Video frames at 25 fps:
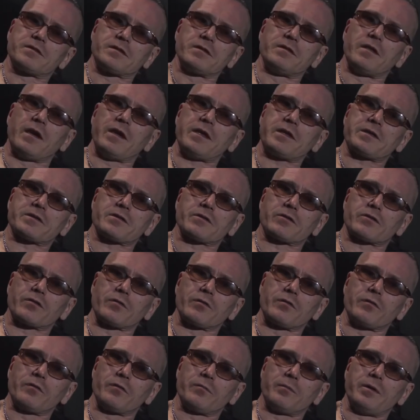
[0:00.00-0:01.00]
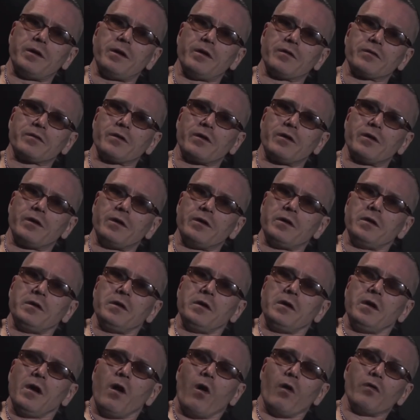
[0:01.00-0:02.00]
nicer to be on the
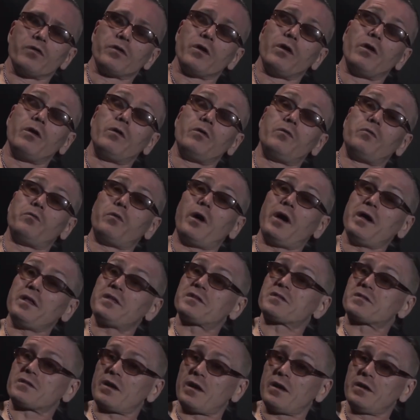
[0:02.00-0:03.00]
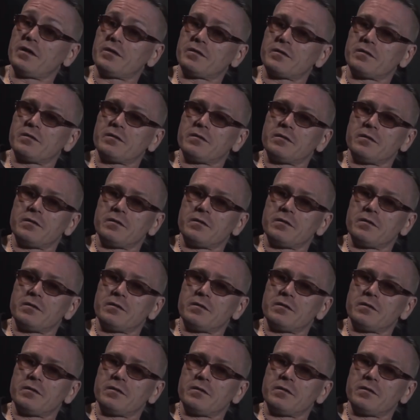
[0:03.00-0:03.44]
right side,